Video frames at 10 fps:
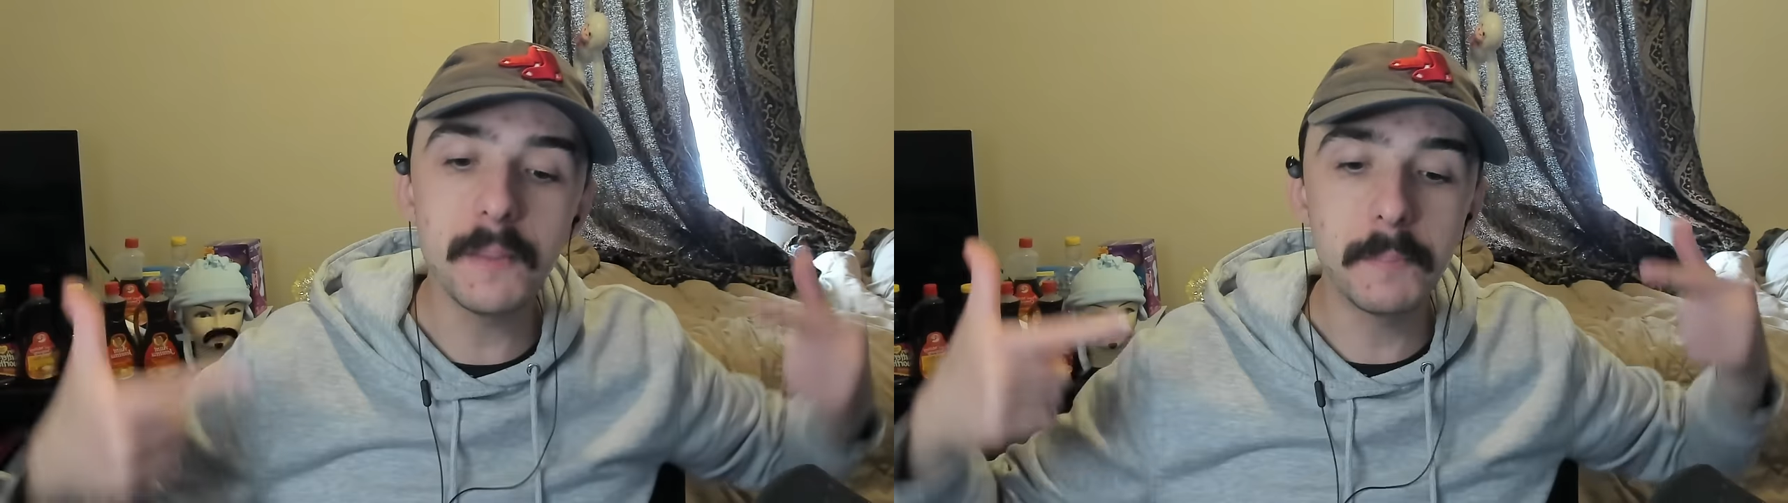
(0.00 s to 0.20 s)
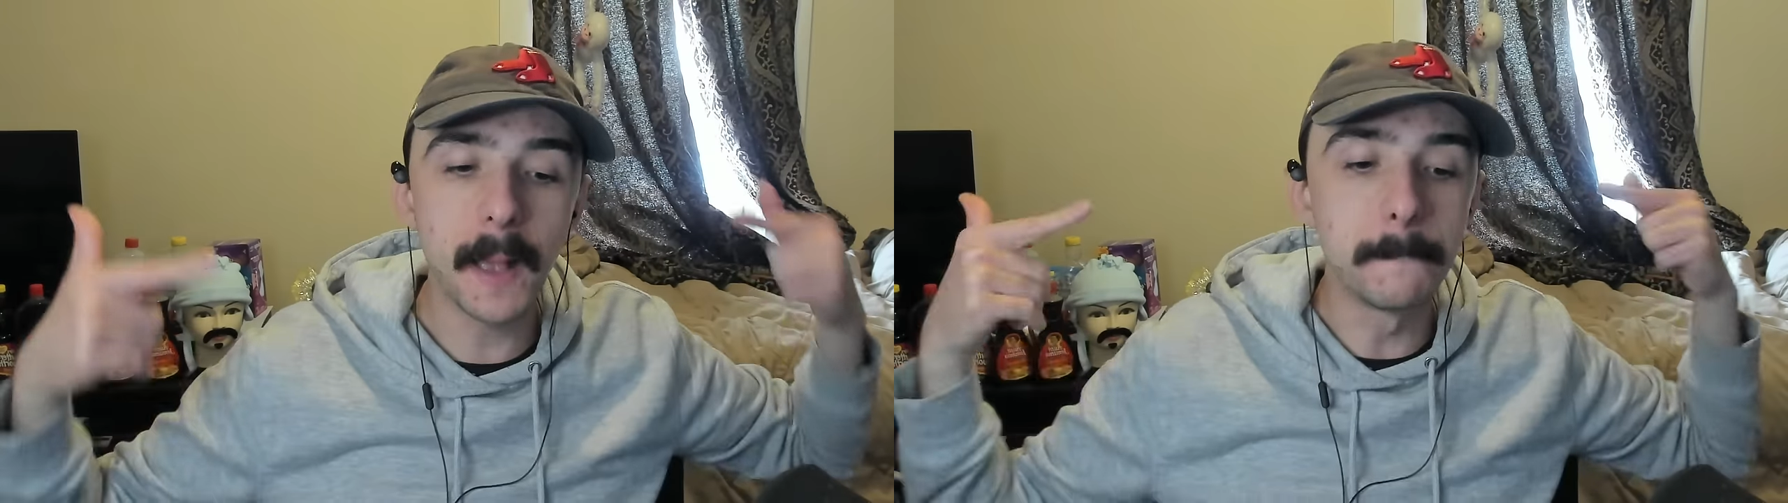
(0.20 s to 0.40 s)

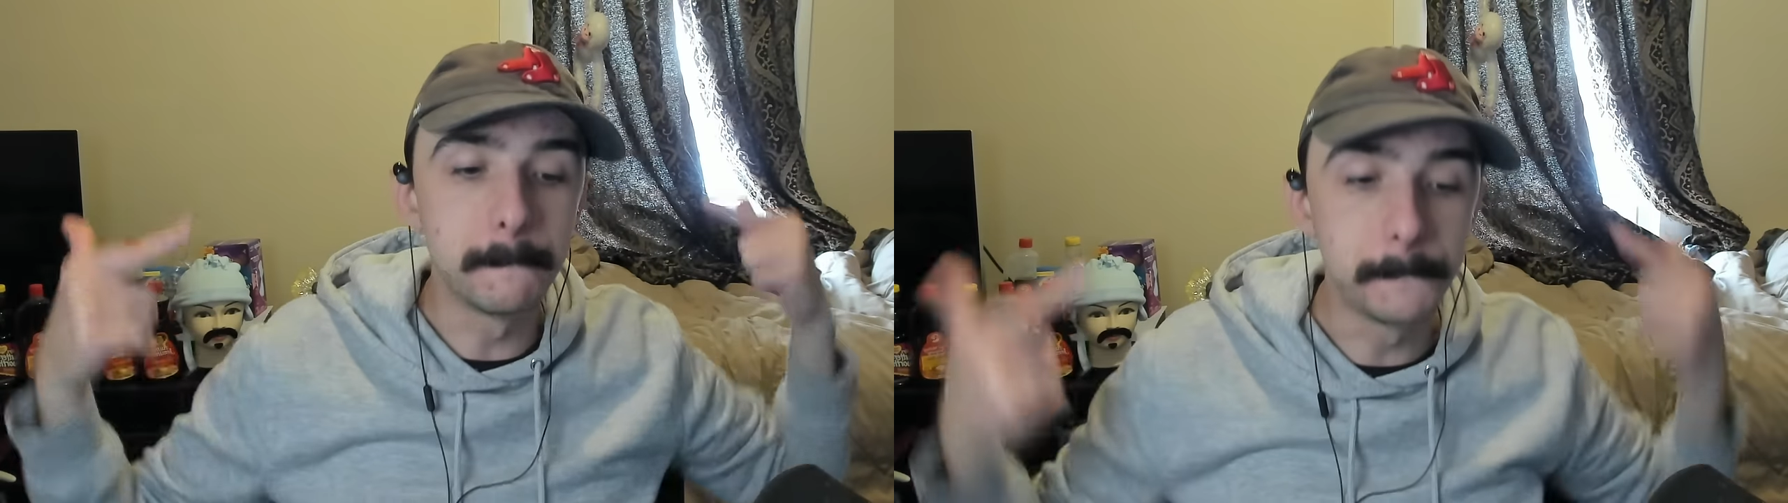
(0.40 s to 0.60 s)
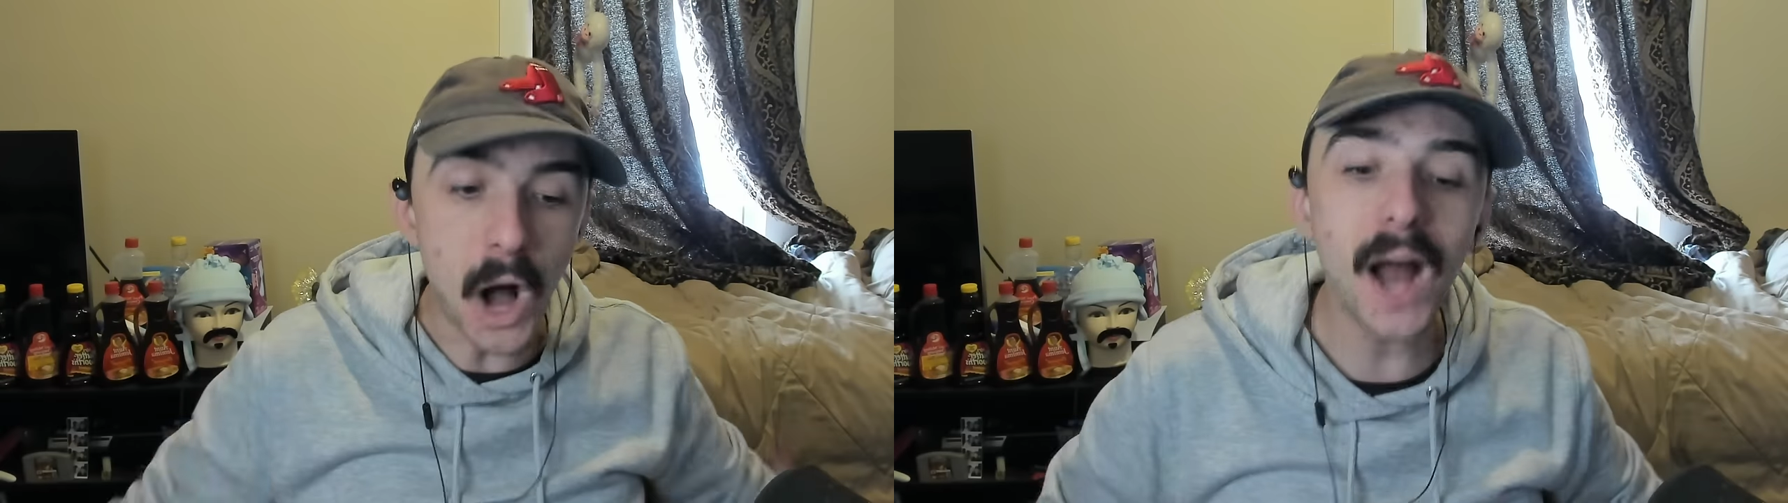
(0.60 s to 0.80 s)

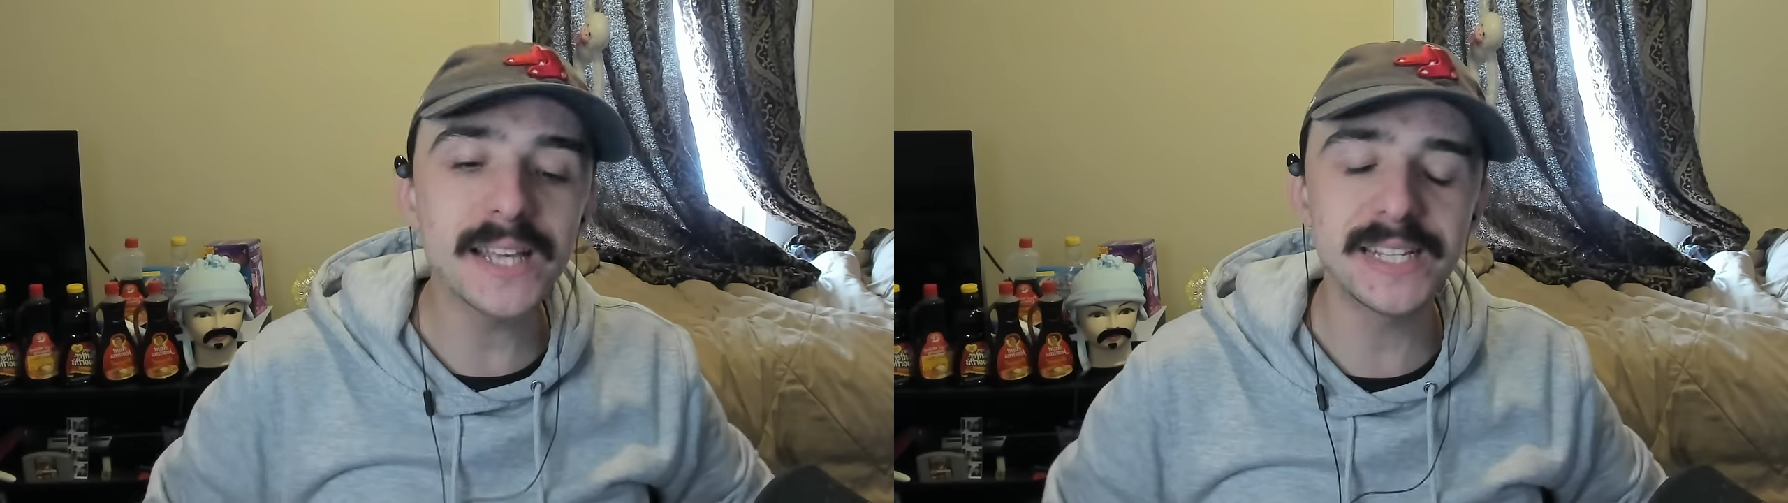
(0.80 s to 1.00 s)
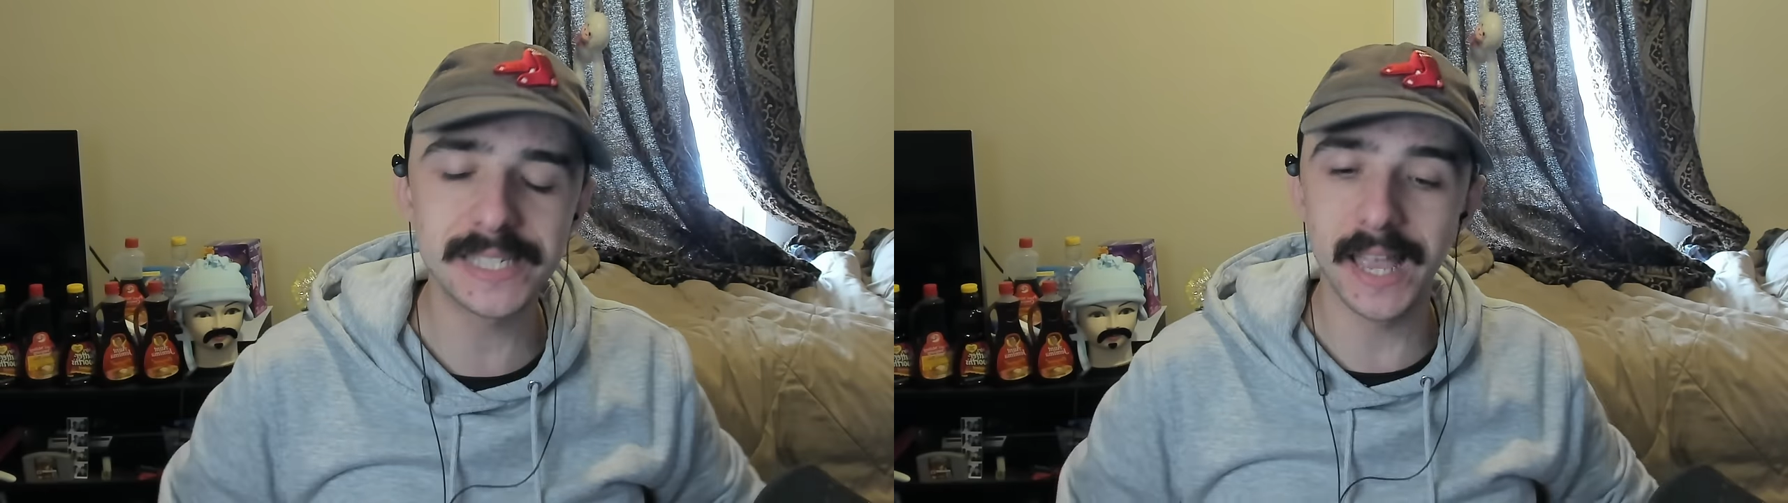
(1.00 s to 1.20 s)
been
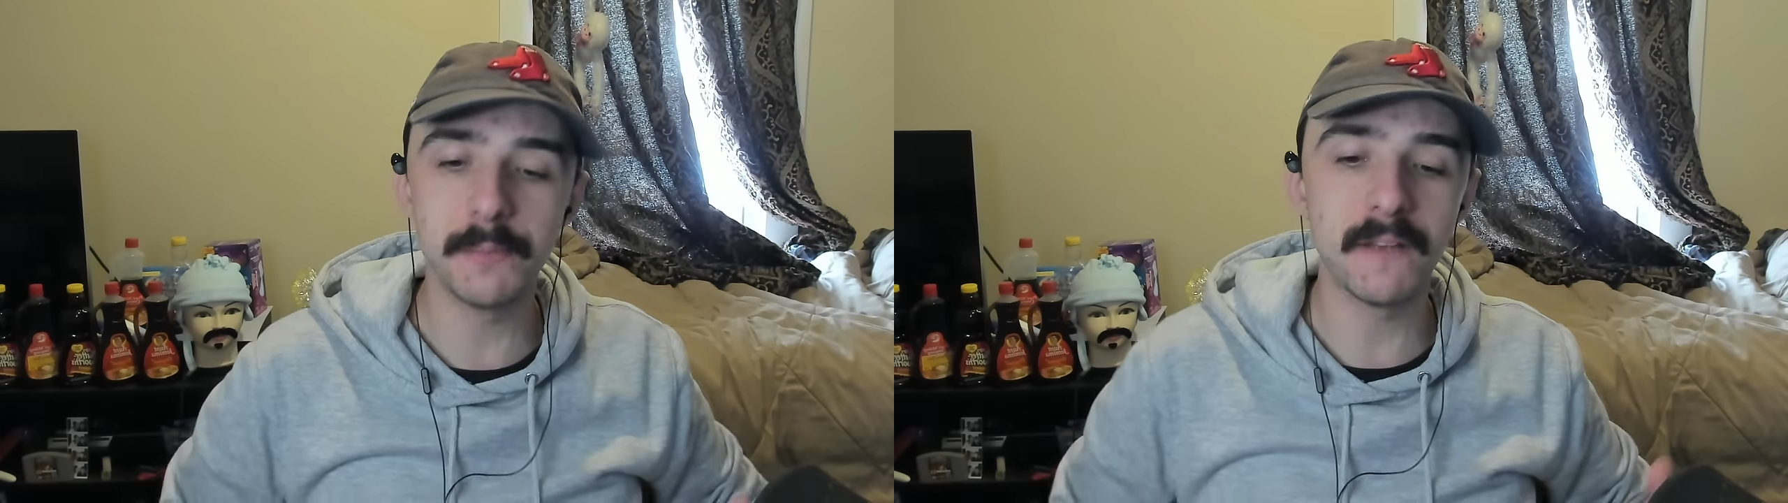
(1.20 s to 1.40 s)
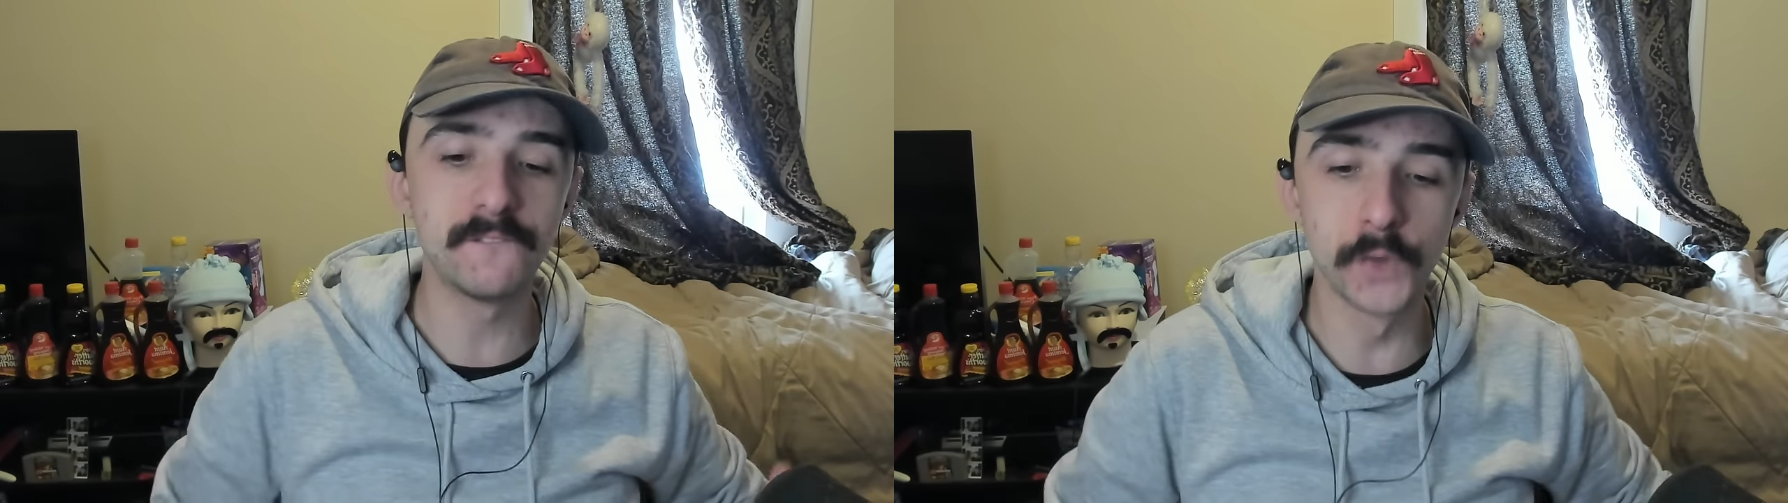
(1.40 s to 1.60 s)
body slamming